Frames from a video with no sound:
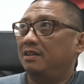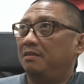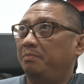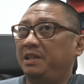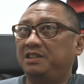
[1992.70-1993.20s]

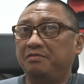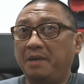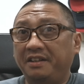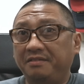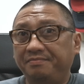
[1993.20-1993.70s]
peace of
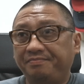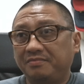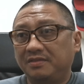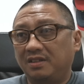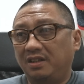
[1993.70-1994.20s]
mind.
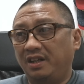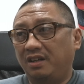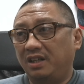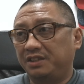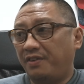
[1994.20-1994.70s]

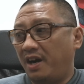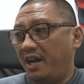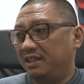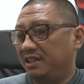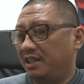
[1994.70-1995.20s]
As far
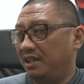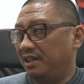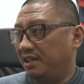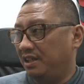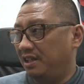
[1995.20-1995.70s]
as
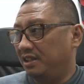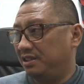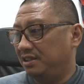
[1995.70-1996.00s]
the